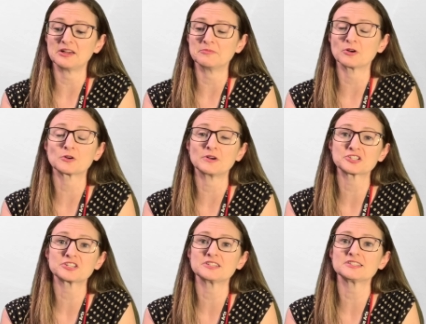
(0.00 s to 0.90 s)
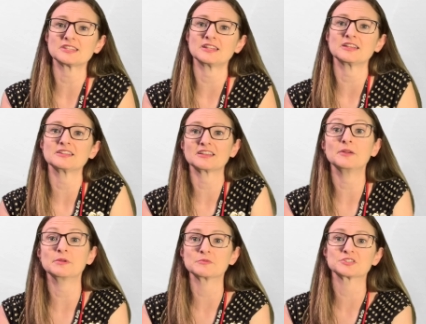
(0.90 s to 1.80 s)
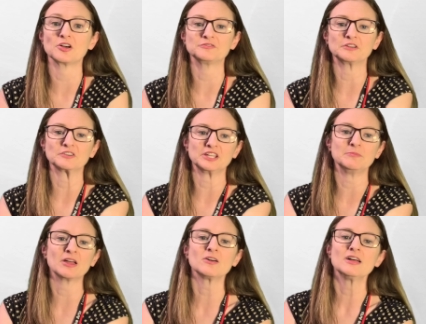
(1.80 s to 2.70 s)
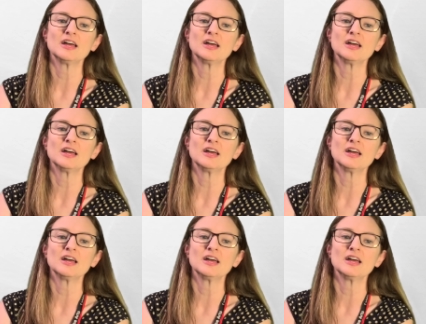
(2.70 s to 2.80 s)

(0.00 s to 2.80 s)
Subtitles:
or questions then can be resolved over email,